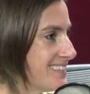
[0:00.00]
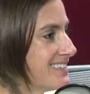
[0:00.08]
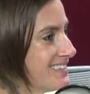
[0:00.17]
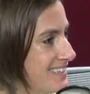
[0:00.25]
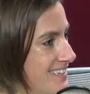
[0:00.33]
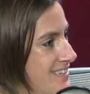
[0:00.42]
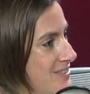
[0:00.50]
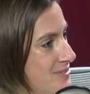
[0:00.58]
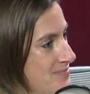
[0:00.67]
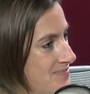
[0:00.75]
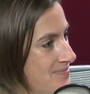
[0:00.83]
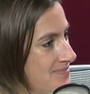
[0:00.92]

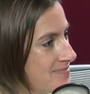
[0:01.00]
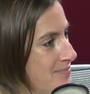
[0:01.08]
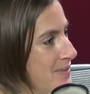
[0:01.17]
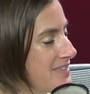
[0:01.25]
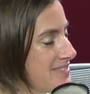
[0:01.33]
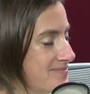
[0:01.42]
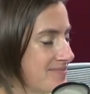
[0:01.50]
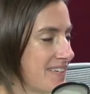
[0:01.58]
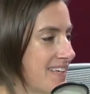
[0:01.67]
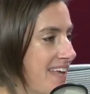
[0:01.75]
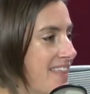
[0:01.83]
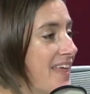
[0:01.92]
but
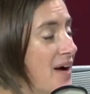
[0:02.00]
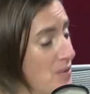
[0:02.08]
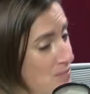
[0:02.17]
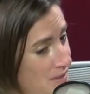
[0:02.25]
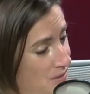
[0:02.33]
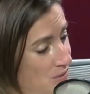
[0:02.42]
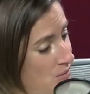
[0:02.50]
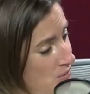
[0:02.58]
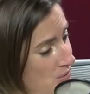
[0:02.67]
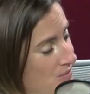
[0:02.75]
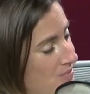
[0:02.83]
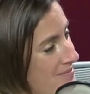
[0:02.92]
that would be a
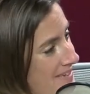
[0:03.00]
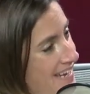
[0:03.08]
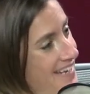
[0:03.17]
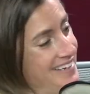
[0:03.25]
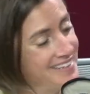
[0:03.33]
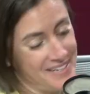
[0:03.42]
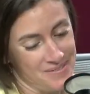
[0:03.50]
whole headache.